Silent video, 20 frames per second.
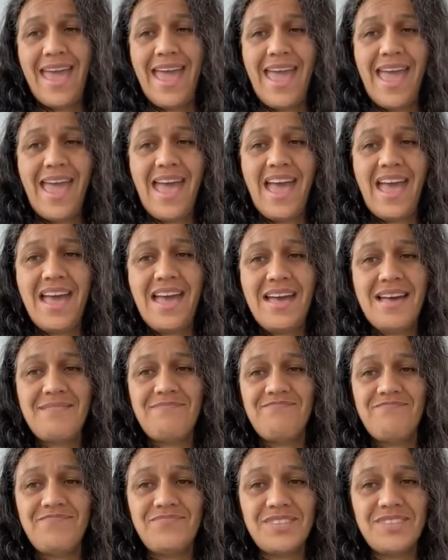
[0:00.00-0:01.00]

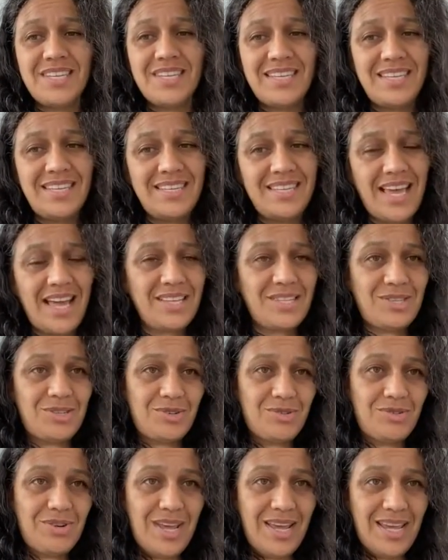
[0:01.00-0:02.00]
And
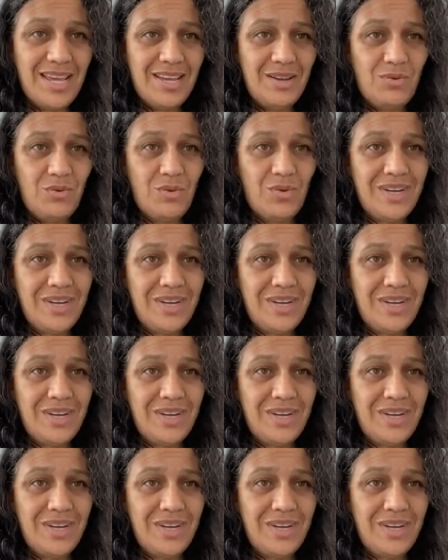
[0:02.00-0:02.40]
yesterday